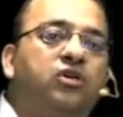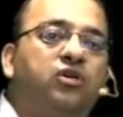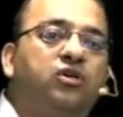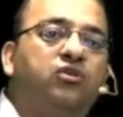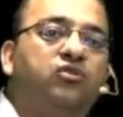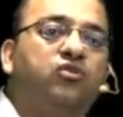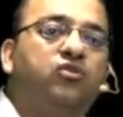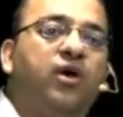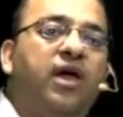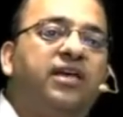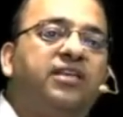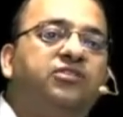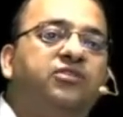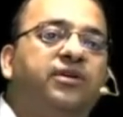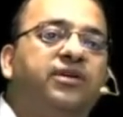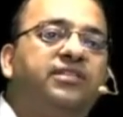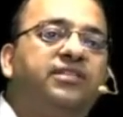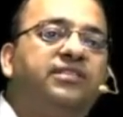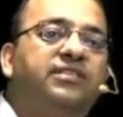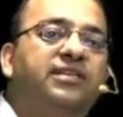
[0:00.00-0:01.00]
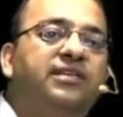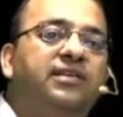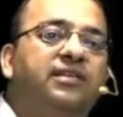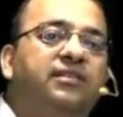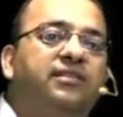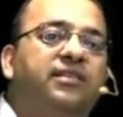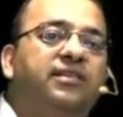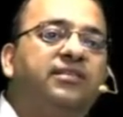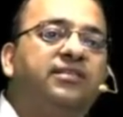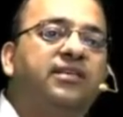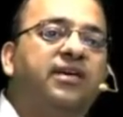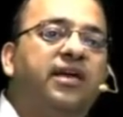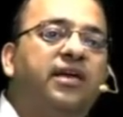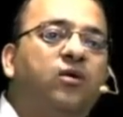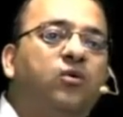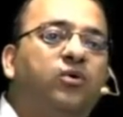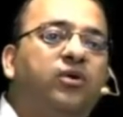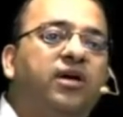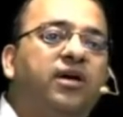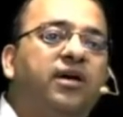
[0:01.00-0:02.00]
So as you can see, this
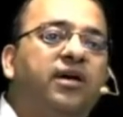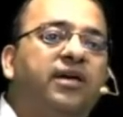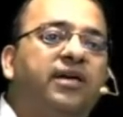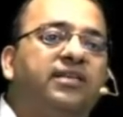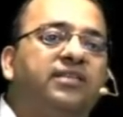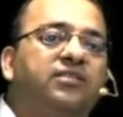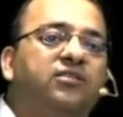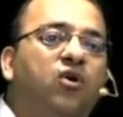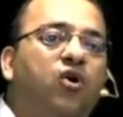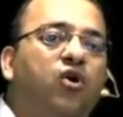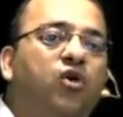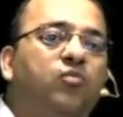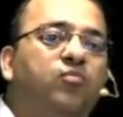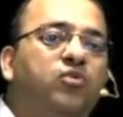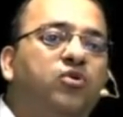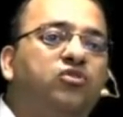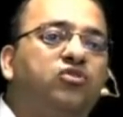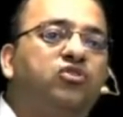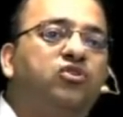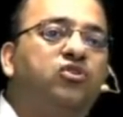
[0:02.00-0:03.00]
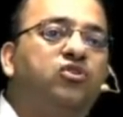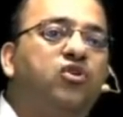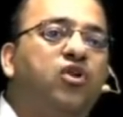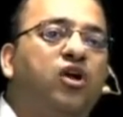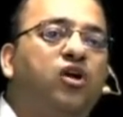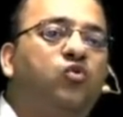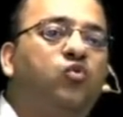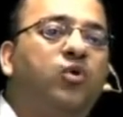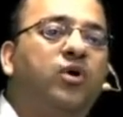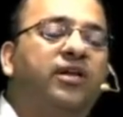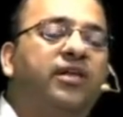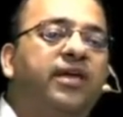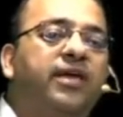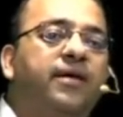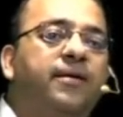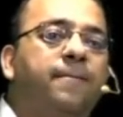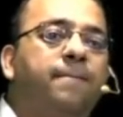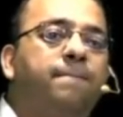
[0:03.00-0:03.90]
aorta is almost not working.